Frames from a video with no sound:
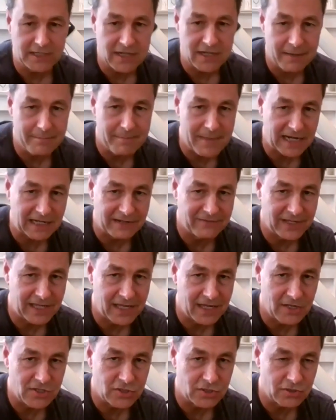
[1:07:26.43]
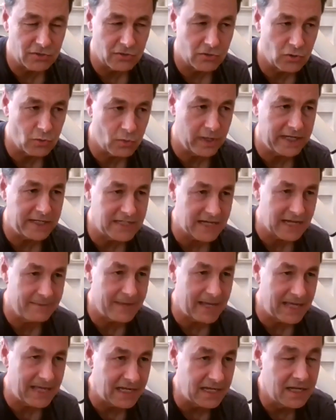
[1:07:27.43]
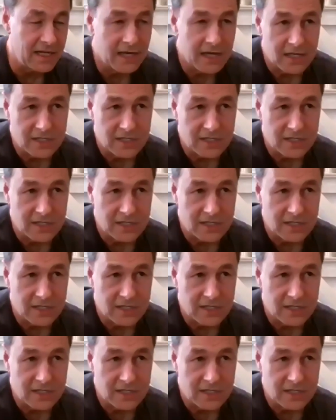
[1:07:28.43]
time magnification, so 20 time 80.